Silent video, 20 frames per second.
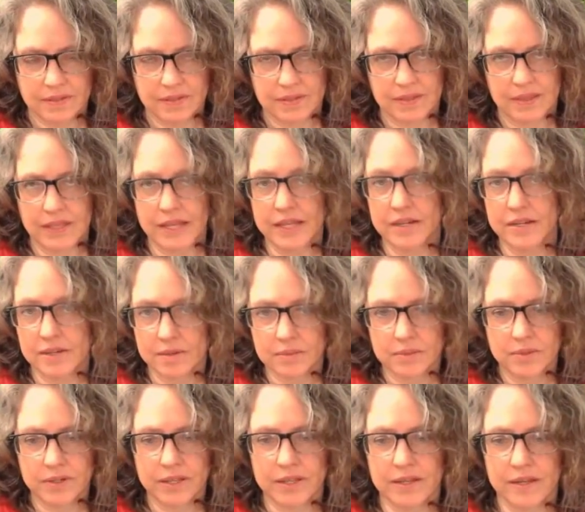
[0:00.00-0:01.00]
later
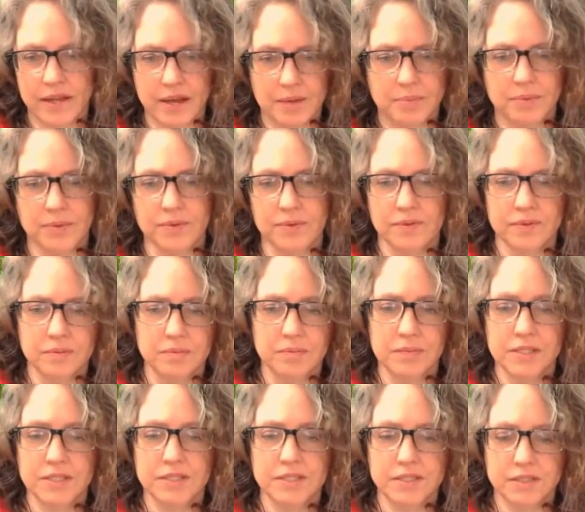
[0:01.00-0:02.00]
we'll get apples in
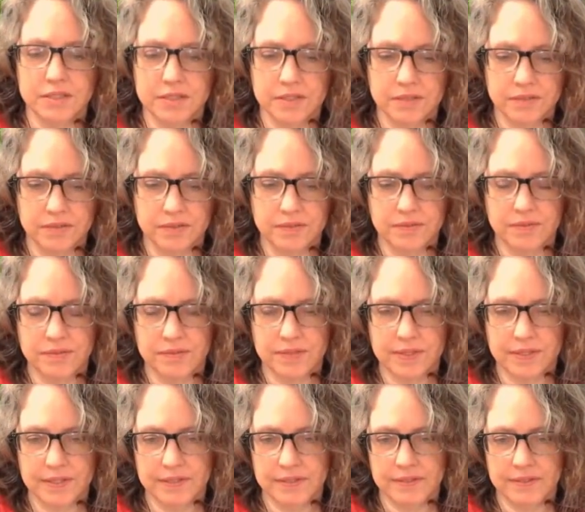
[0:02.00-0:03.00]
bunches of
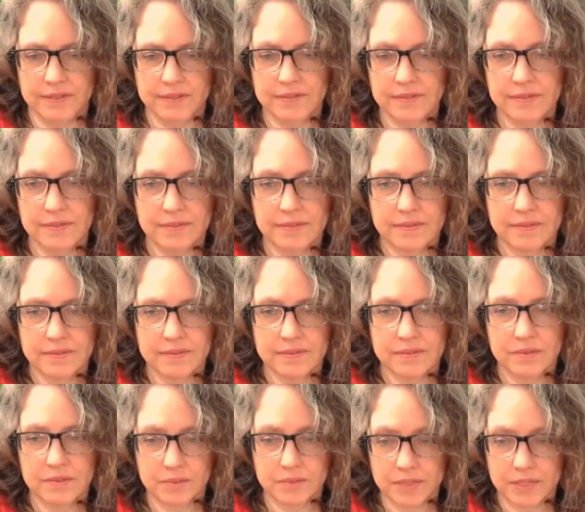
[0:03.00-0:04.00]

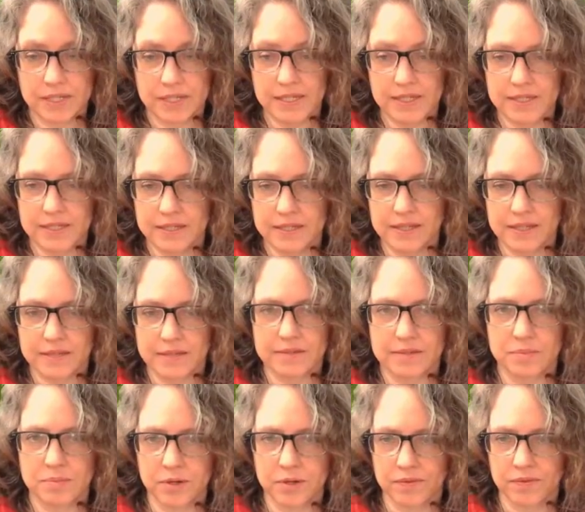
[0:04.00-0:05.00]
20, and that's
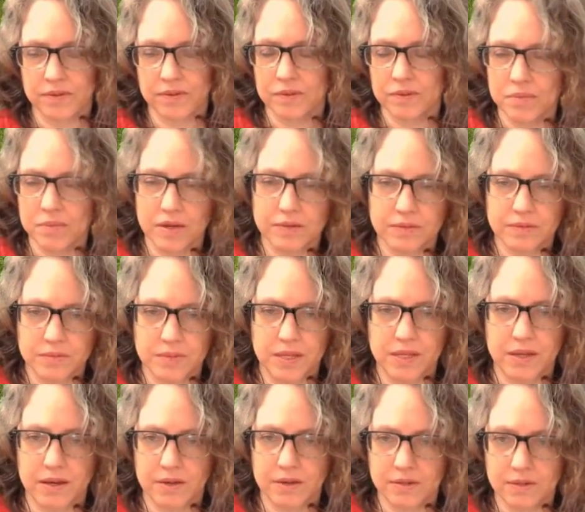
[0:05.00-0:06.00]
the perfect amount to
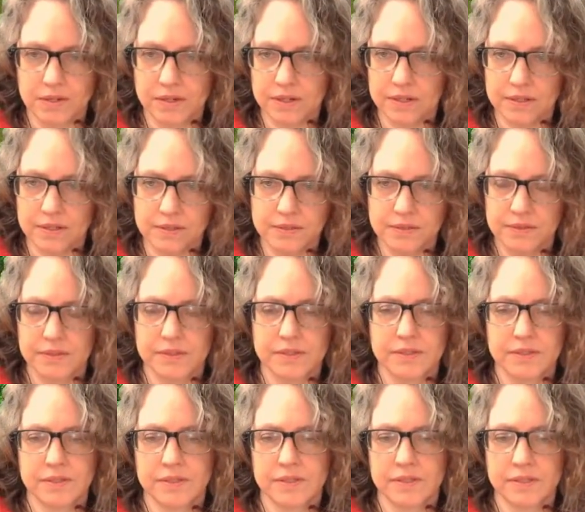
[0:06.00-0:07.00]
make alcohol.
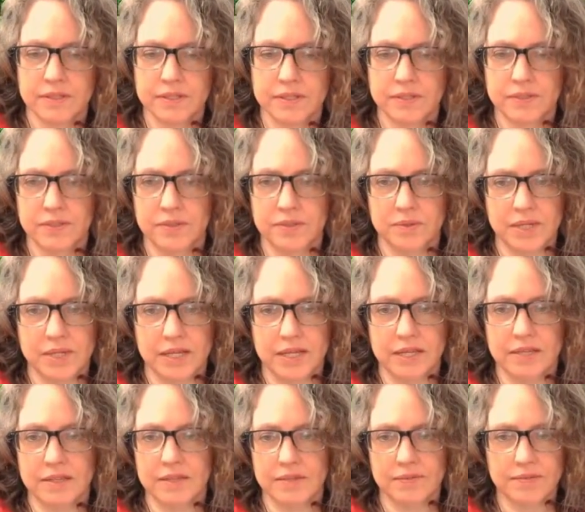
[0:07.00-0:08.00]
So when I
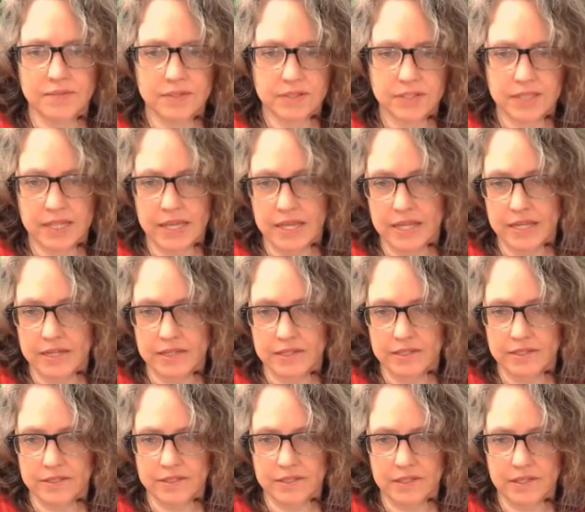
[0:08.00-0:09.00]
get the first 8, I
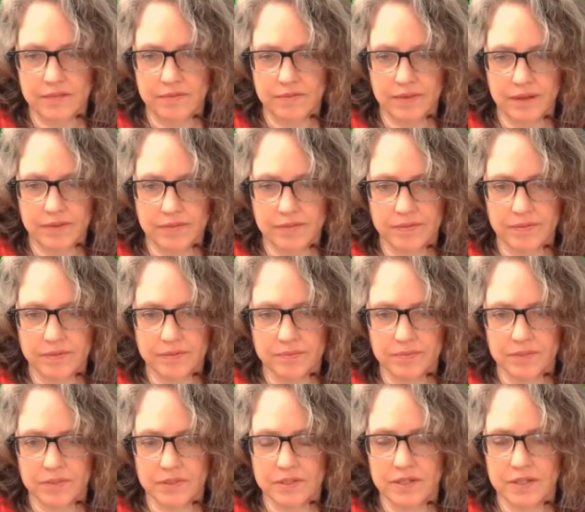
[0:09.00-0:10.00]
just save 5 of them
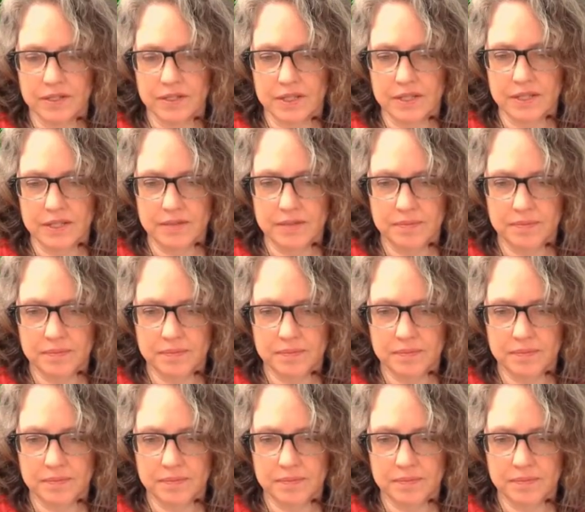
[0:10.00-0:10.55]
for the donkey.